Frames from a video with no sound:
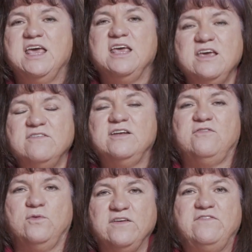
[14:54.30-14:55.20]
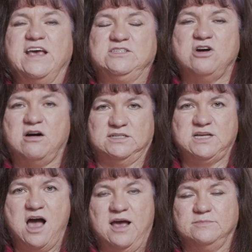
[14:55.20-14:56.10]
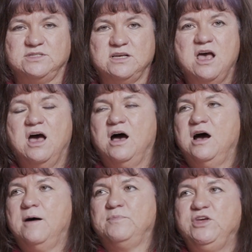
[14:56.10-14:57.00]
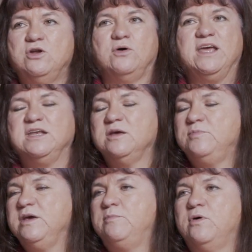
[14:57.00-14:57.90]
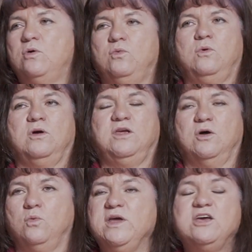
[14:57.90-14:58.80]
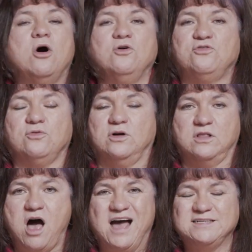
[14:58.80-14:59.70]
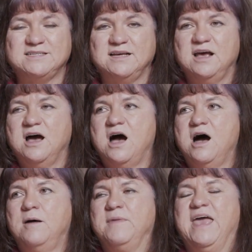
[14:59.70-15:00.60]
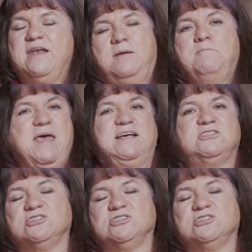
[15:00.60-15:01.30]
even if we face hard times. Indian people, we go through a lot, and it makes